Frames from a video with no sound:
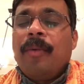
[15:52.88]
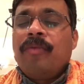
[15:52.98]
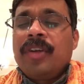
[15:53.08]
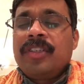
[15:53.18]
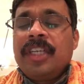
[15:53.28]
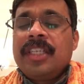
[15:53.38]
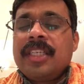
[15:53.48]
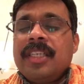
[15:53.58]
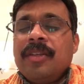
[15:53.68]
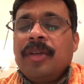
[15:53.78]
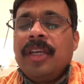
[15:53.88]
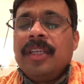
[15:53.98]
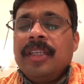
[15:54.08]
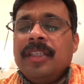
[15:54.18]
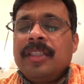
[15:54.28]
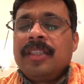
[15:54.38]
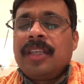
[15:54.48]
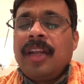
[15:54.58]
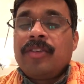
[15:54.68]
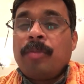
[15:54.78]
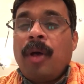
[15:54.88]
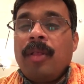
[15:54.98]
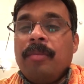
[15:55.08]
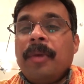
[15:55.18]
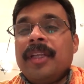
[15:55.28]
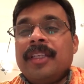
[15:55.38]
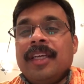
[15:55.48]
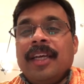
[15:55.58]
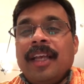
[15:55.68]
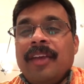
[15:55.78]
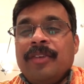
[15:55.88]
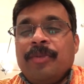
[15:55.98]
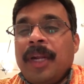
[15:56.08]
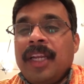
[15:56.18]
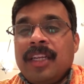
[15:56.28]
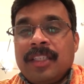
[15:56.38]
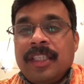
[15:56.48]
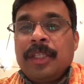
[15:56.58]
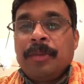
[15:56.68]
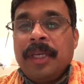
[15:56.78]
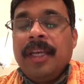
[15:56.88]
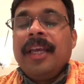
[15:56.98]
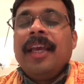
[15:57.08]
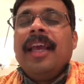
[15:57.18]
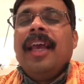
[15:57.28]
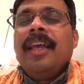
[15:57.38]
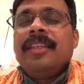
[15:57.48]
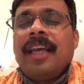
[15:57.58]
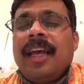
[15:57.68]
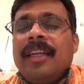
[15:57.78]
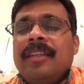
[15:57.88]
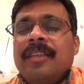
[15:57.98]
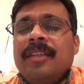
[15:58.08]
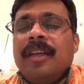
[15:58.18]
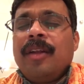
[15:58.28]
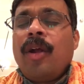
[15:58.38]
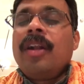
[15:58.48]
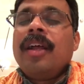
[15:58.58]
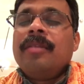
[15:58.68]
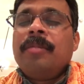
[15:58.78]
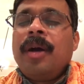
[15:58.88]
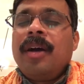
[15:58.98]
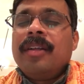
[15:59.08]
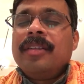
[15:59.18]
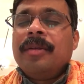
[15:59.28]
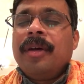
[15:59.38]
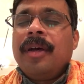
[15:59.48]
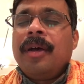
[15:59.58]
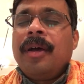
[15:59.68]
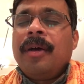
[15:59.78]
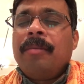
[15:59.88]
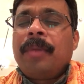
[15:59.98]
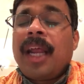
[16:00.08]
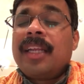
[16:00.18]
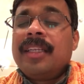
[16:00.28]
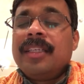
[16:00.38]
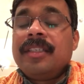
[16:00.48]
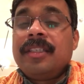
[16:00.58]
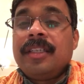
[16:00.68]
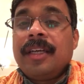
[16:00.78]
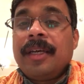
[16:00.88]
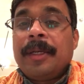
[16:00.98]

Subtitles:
First reason is kind of small, but it's pretty interesting to me, is that Lord Hanuman practiced